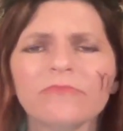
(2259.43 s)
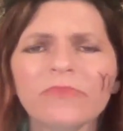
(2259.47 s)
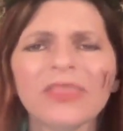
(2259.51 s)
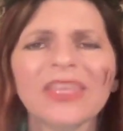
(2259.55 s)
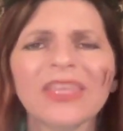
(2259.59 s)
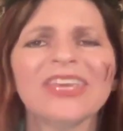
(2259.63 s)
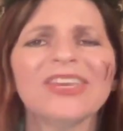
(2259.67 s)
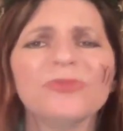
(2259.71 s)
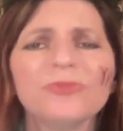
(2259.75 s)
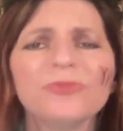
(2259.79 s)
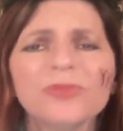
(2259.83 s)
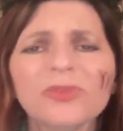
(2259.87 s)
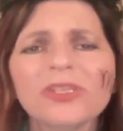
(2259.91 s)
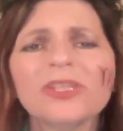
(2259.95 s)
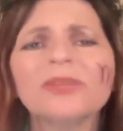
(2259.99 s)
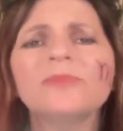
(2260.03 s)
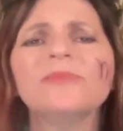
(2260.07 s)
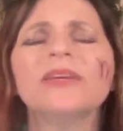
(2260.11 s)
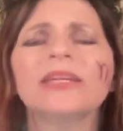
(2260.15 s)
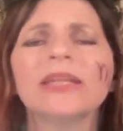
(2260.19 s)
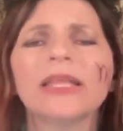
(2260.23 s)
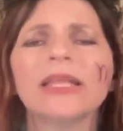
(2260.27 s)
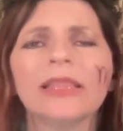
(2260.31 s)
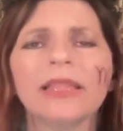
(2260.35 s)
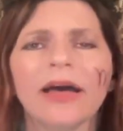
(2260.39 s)
It'd really
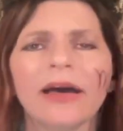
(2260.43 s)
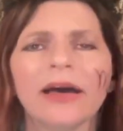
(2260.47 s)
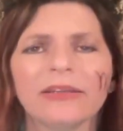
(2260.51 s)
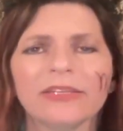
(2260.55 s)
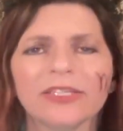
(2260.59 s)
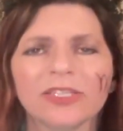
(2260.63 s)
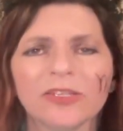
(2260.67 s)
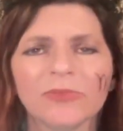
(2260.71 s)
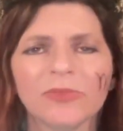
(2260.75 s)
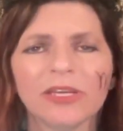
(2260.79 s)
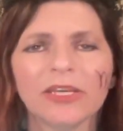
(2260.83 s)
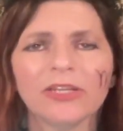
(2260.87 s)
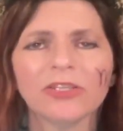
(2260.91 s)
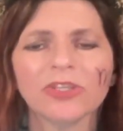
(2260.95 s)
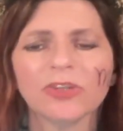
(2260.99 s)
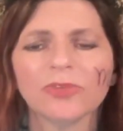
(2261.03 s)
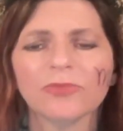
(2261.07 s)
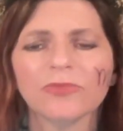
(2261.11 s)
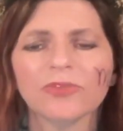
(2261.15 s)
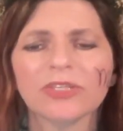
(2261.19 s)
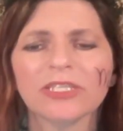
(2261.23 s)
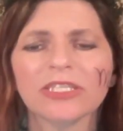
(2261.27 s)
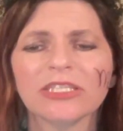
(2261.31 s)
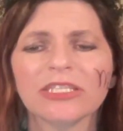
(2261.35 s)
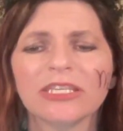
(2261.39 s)
mean a lot to me to
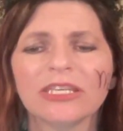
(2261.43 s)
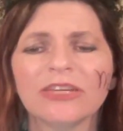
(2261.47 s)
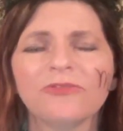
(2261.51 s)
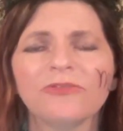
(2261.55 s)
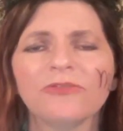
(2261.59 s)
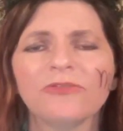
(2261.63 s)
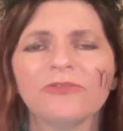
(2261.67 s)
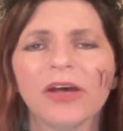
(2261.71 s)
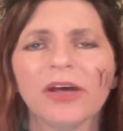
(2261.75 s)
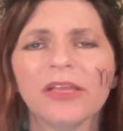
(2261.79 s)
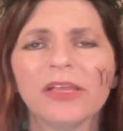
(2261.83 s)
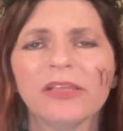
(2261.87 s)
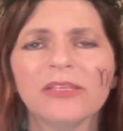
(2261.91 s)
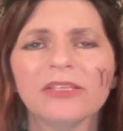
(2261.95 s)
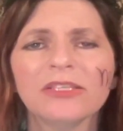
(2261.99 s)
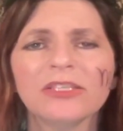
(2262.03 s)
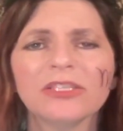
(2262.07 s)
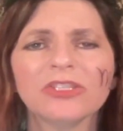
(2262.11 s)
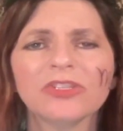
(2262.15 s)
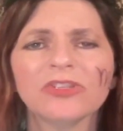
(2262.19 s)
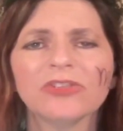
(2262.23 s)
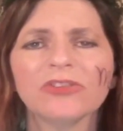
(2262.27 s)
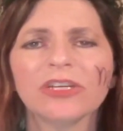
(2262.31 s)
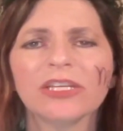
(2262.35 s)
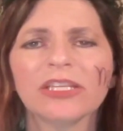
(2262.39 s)
receive funds
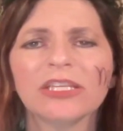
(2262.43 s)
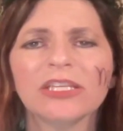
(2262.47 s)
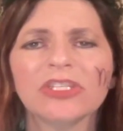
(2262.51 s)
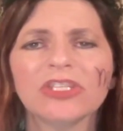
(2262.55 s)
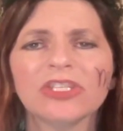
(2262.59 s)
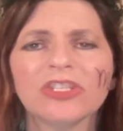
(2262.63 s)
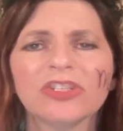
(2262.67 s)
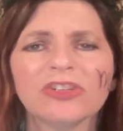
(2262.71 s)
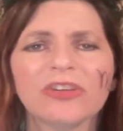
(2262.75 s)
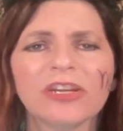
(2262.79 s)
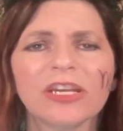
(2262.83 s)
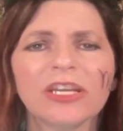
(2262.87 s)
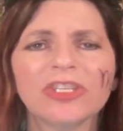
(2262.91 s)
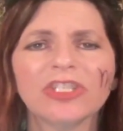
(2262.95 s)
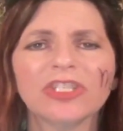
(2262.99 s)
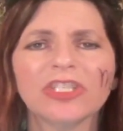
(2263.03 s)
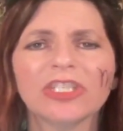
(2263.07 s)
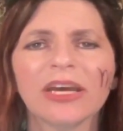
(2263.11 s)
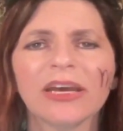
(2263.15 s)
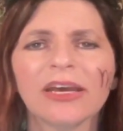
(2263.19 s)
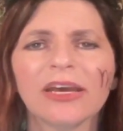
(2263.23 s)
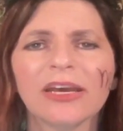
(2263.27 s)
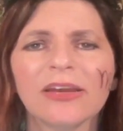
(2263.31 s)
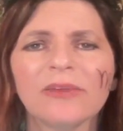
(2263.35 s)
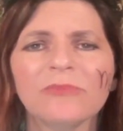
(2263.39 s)
during these strange
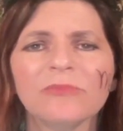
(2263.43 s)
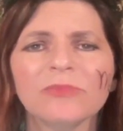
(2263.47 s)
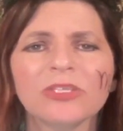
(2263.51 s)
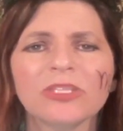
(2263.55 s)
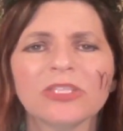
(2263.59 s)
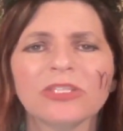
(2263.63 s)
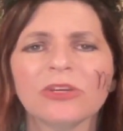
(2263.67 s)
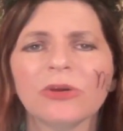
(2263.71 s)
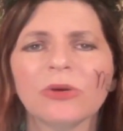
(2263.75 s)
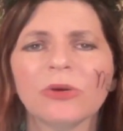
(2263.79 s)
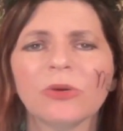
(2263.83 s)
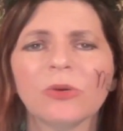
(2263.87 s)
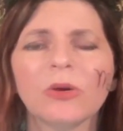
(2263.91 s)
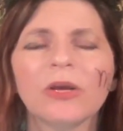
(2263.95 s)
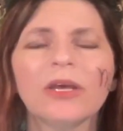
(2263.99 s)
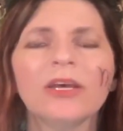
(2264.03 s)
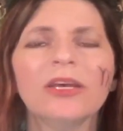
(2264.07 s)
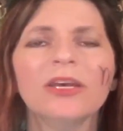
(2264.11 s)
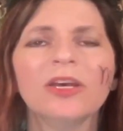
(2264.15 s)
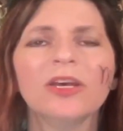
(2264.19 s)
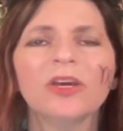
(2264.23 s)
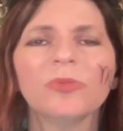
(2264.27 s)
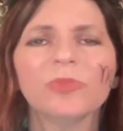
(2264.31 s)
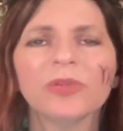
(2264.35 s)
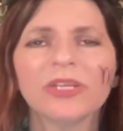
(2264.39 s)
times, so
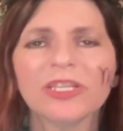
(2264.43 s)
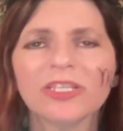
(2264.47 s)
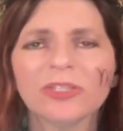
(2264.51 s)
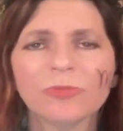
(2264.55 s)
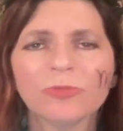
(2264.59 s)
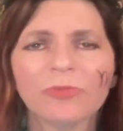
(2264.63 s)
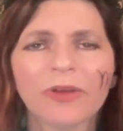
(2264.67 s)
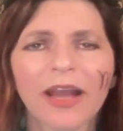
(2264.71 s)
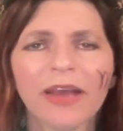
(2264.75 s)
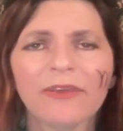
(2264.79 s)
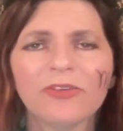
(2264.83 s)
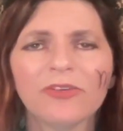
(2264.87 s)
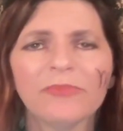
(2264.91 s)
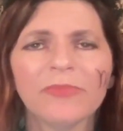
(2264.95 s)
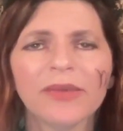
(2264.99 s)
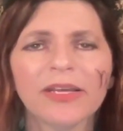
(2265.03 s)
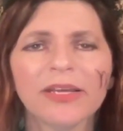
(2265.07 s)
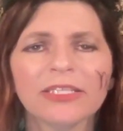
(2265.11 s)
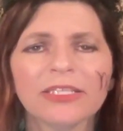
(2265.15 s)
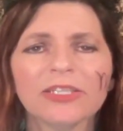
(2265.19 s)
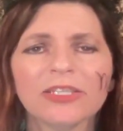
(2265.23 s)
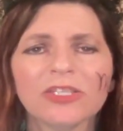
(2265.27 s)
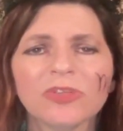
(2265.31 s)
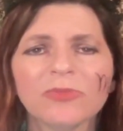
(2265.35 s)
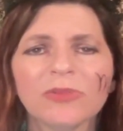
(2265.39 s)
please private
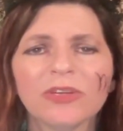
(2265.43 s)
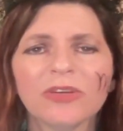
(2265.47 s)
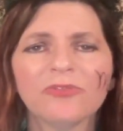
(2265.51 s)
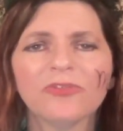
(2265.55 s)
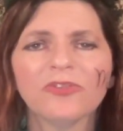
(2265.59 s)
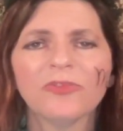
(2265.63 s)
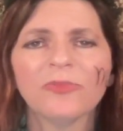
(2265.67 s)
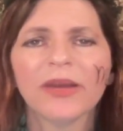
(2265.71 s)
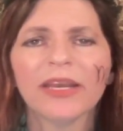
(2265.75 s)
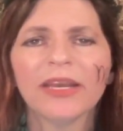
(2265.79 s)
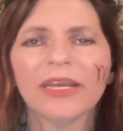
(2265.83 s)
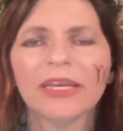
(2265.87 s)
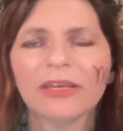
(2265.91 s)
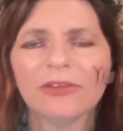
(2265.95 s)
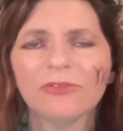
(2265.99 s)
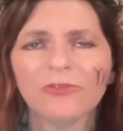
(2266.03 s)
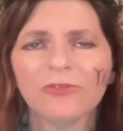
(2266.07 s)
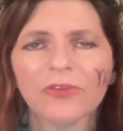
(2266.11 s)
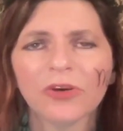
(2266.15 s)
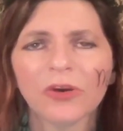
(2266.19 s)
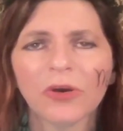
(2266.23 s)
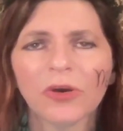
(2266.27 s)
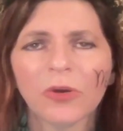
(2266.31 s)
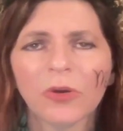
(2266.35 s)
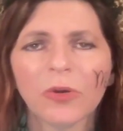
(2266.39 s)
message me for my
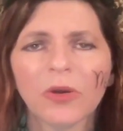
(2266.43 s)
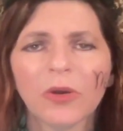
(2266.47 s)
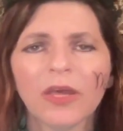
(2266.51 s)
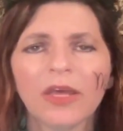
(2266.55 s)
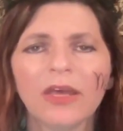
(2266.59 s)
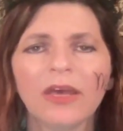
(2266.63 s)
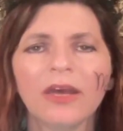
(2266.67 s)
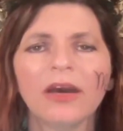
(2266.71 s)
info.